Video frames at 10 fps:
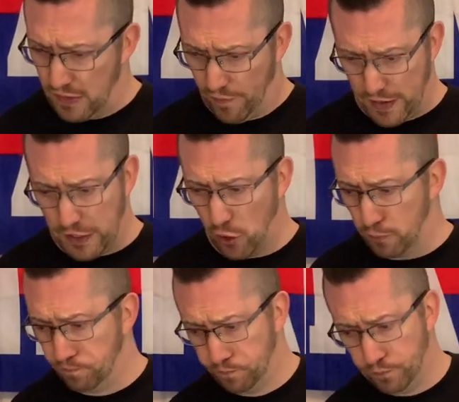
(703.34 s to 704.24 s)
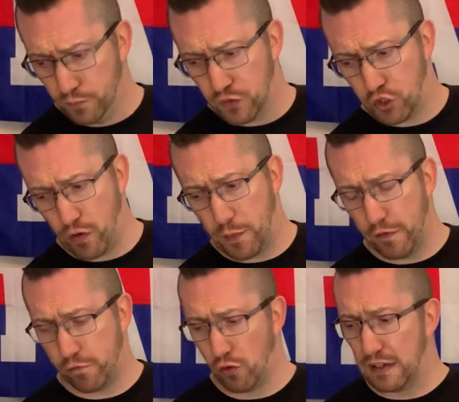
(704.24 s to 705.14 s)
I've ended up stripping a
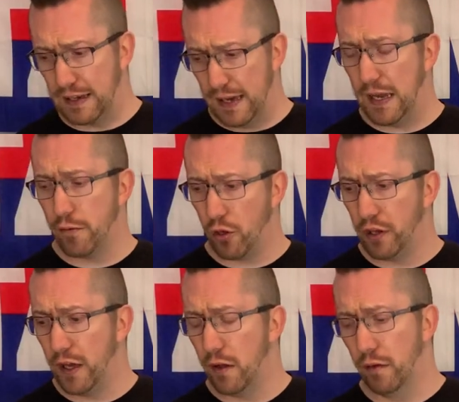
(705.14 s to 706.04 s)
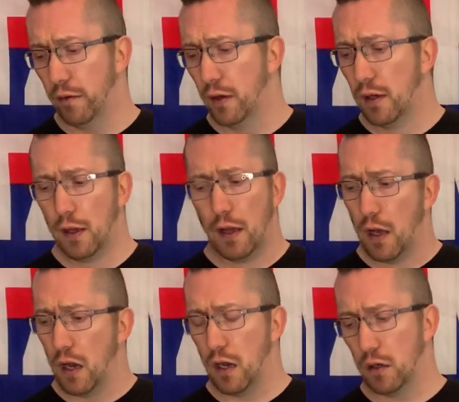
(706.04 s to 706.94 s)
front gear on it, and
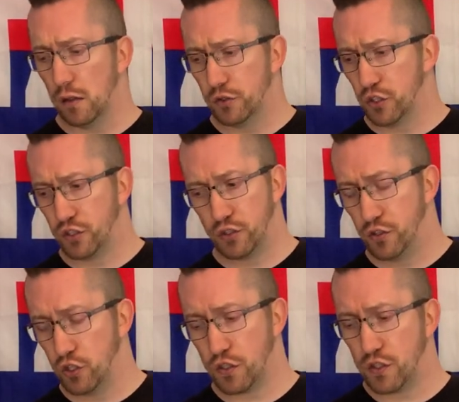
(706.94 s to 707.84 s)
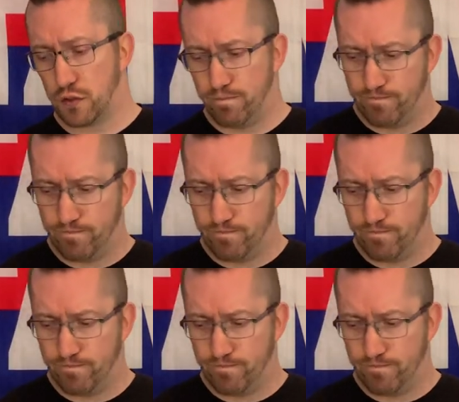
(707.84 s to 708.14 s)
just